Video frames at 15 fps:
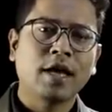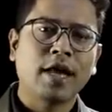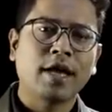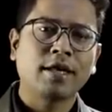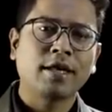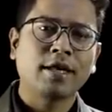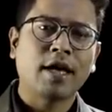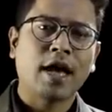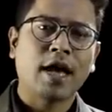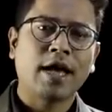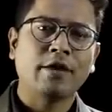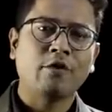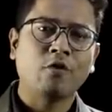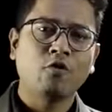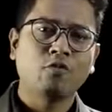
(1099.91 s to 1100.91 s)
and
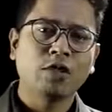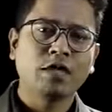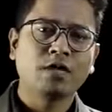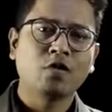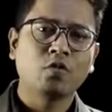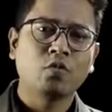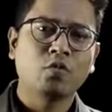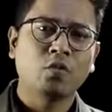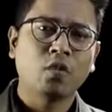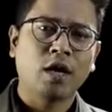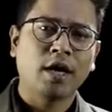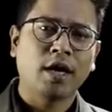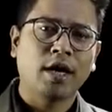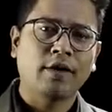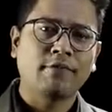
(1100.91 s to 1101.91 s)
I hope that you
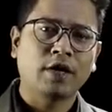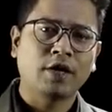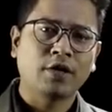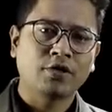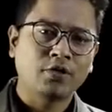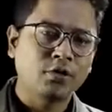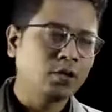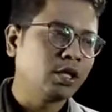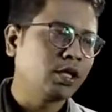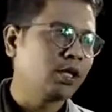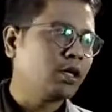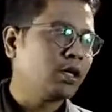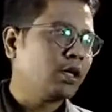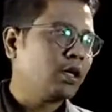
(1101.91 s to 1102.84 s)
have understood the